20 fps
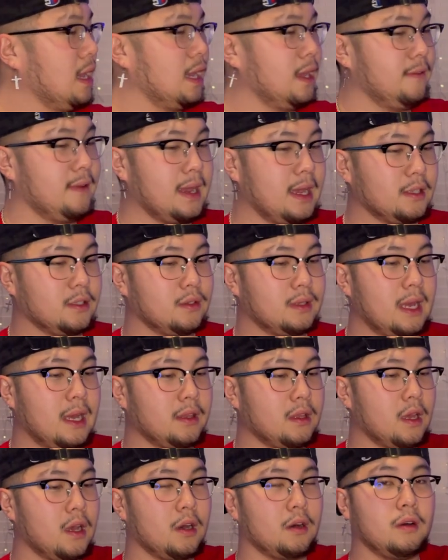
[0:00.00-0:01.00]
if you guys do
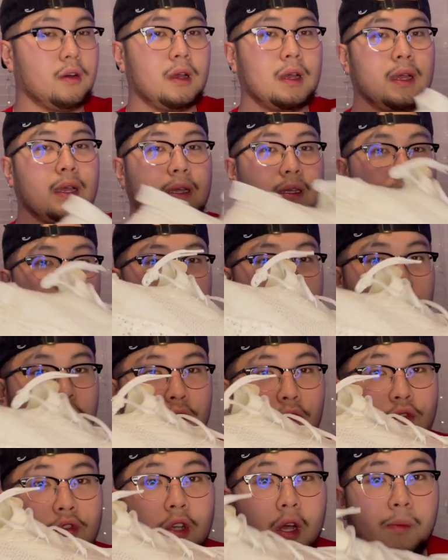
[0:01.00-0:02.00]
not know, these
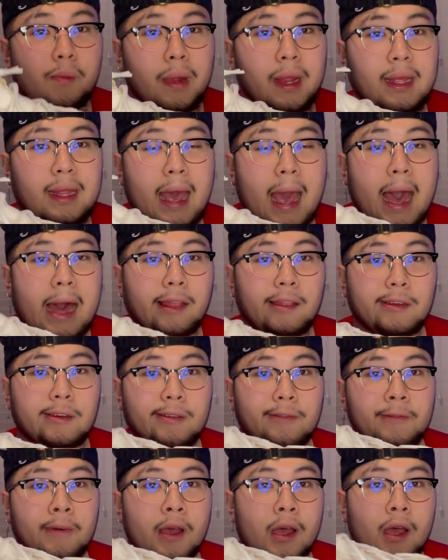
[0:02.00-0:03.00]
shoes are made out
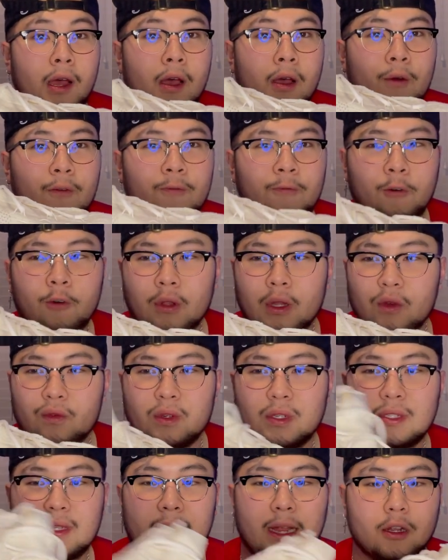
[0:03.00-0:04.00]
of fully
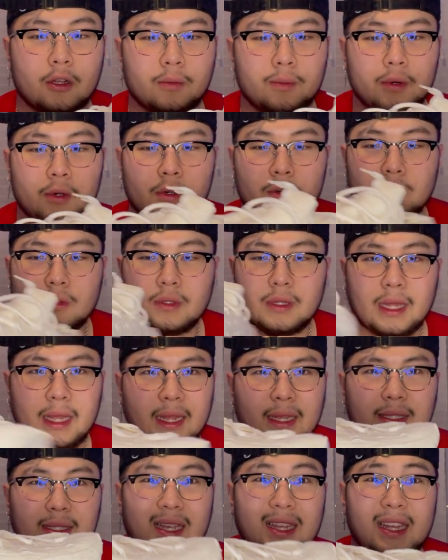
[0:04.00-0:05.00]
recyclable
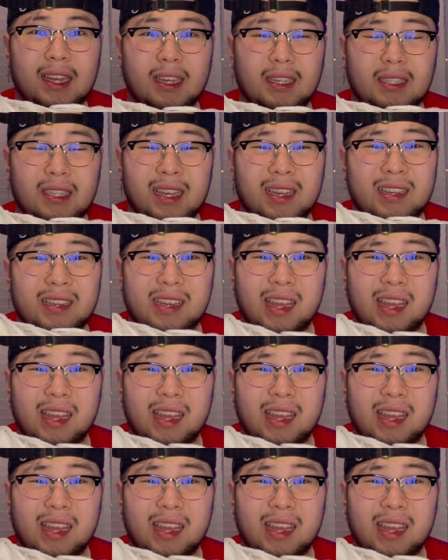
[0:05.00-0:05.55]
things, I guess.